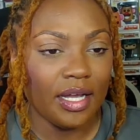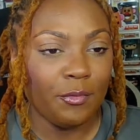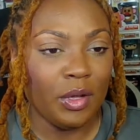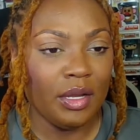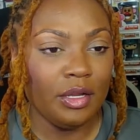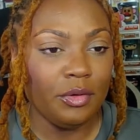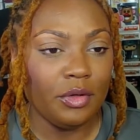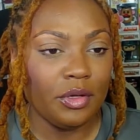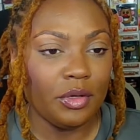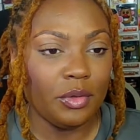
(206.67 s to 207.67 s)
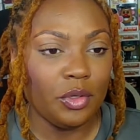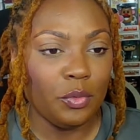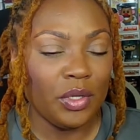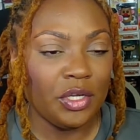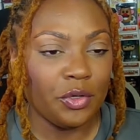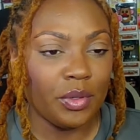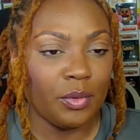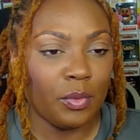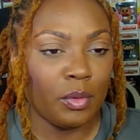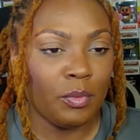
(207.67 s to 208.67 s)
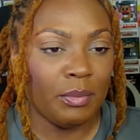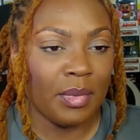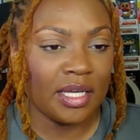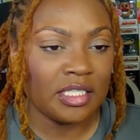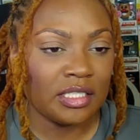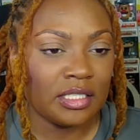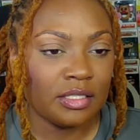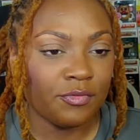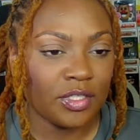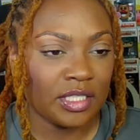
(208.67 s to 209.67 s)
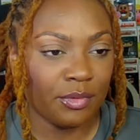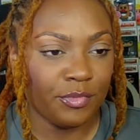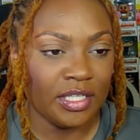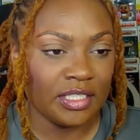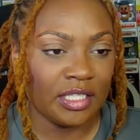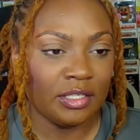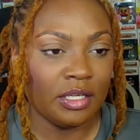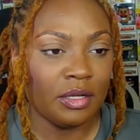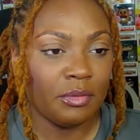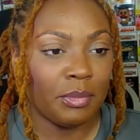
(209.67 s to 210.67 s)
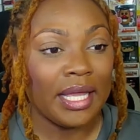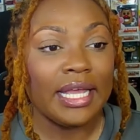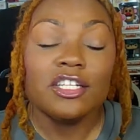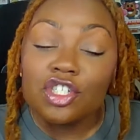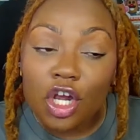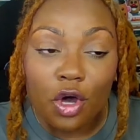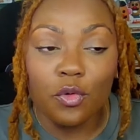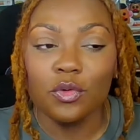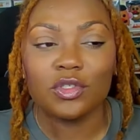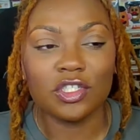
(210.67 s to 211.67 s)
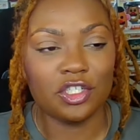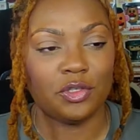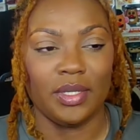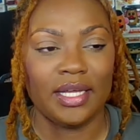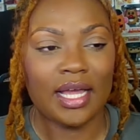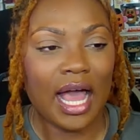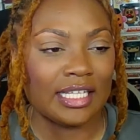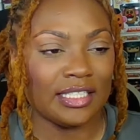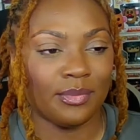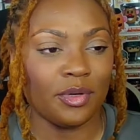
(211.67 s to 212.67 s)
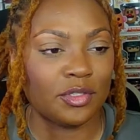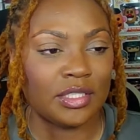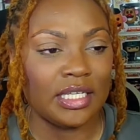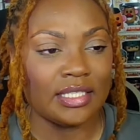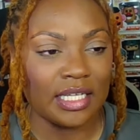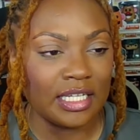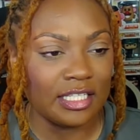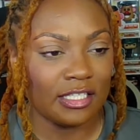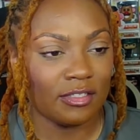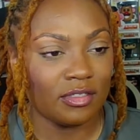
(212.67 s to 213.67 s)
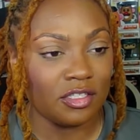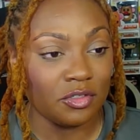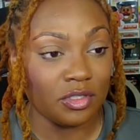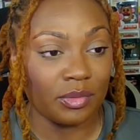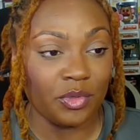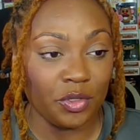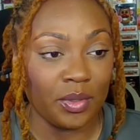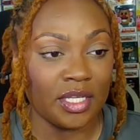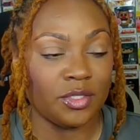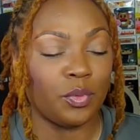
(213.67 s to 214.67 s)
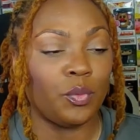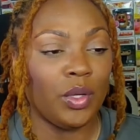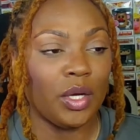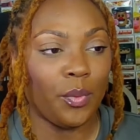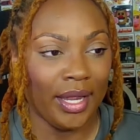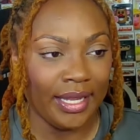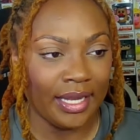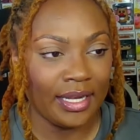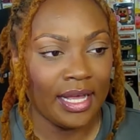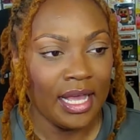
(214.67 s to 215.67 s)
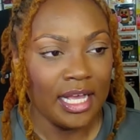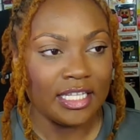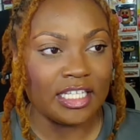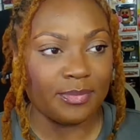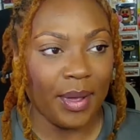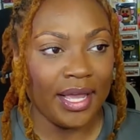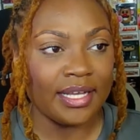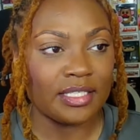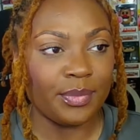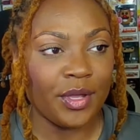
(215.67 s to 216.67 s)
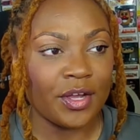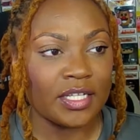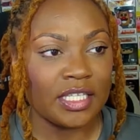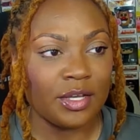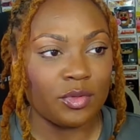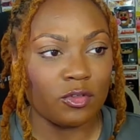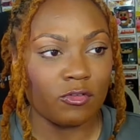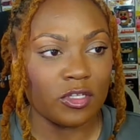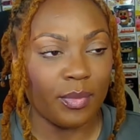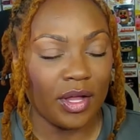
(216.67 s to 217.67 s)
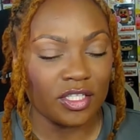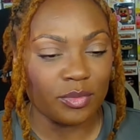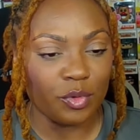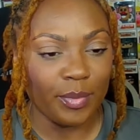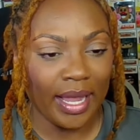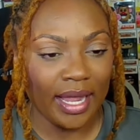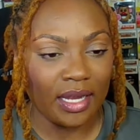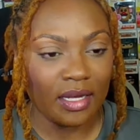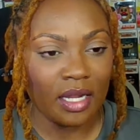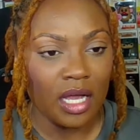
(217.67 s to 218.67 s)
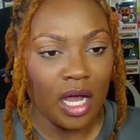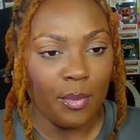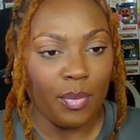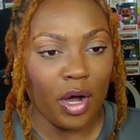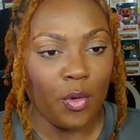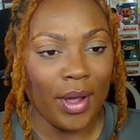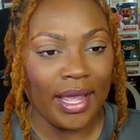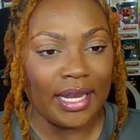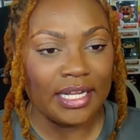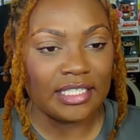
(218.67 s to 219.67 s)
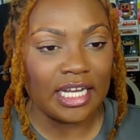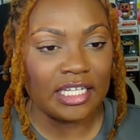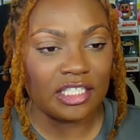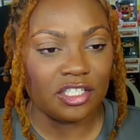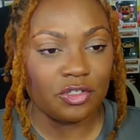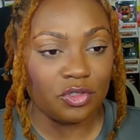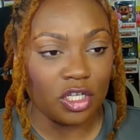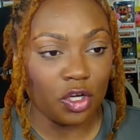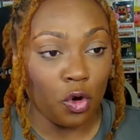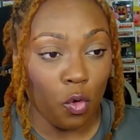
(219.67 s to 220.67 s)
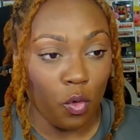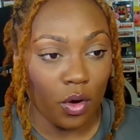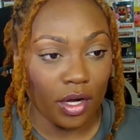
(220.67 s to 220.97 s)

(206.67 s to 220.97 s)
We do it when we must for some reason, but he chose to do it. I suppose he intended to subdue us when we awakened. Despite his appearance, he was a responsible man. But awakening changes you to the core.